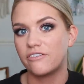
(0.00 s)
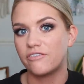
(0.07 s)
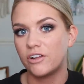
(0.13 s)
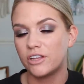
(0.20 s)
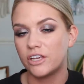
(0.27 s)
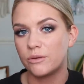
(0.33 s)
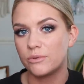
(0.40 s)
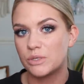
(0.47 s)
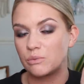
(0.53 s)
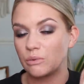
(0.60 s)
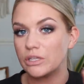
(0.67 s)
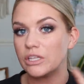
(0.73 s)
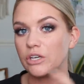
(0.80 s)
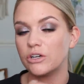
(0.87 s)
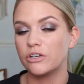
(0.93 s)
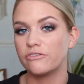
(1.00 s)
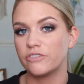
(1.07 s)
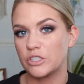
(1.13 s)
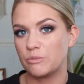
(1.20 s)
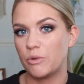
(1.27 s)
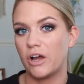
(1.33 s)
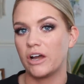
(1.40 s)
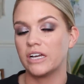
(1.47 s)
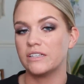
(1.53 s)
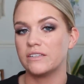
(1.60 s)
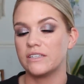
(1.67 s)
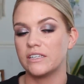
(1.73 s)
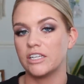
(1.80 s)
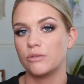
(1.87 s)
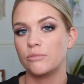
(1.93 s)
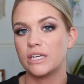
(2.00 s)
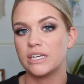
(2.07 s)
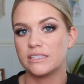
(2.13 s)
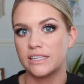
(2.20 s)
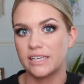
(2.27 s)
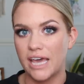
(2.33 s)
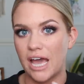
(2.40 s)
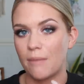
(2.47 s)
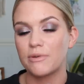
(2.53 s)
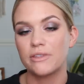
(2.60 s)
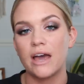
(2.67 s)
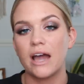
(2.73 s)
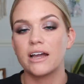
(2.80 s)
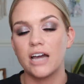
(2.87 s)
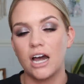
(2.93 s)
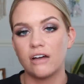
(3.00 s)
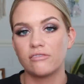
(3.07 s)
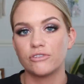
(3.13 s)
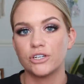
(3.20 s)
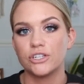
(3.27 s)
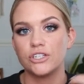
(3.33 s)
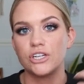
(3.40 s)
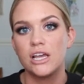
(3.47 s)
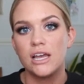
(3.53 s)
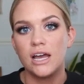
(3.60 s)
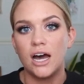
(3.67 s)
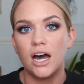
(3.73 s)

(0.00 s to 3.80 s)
I felt like it was really good for spot concealing because it kept that coverage